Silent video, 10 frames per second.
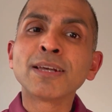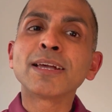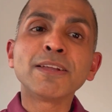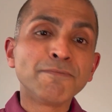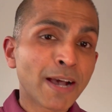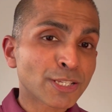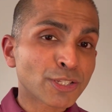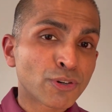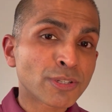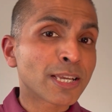
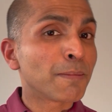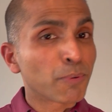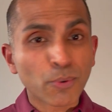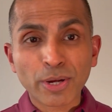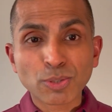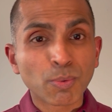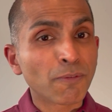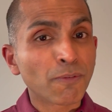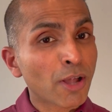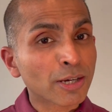investors and employees will
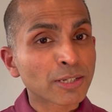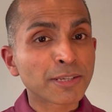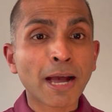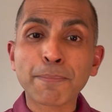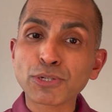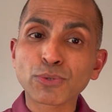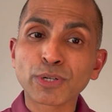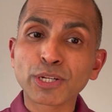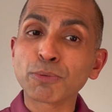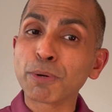flock to the
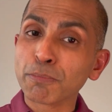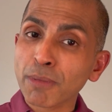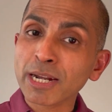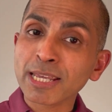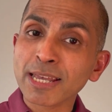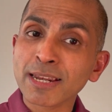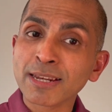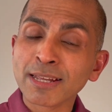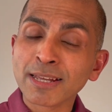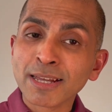opportunity to put money
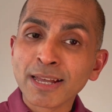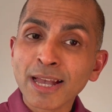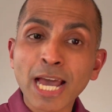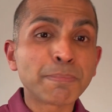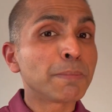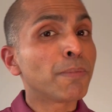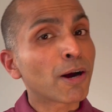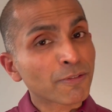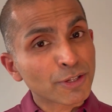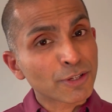in and be
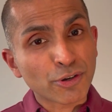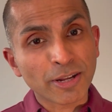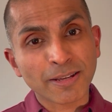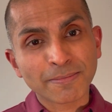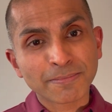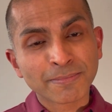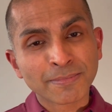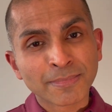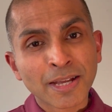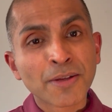part of the journey.
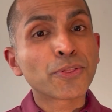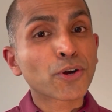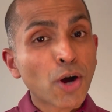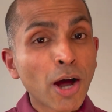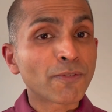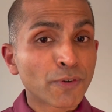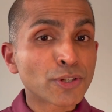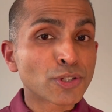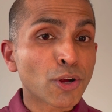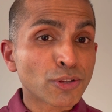The
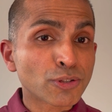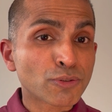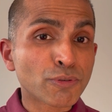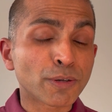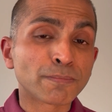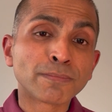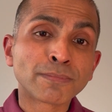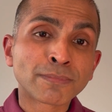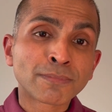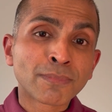converse is also true.
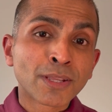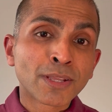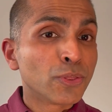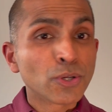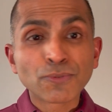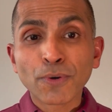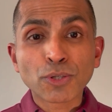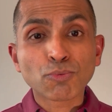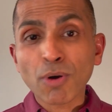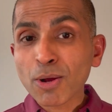Those
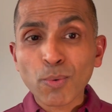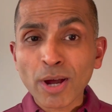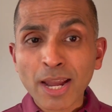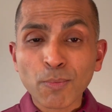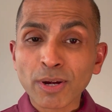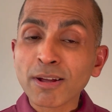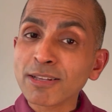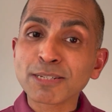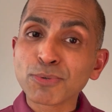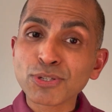folks run away when
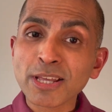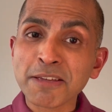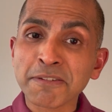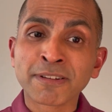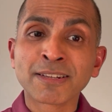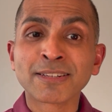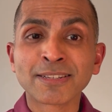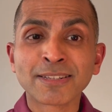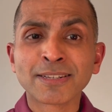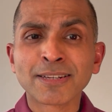customers leave.
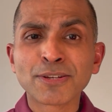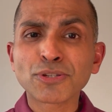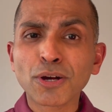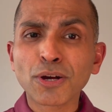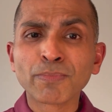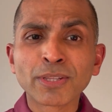So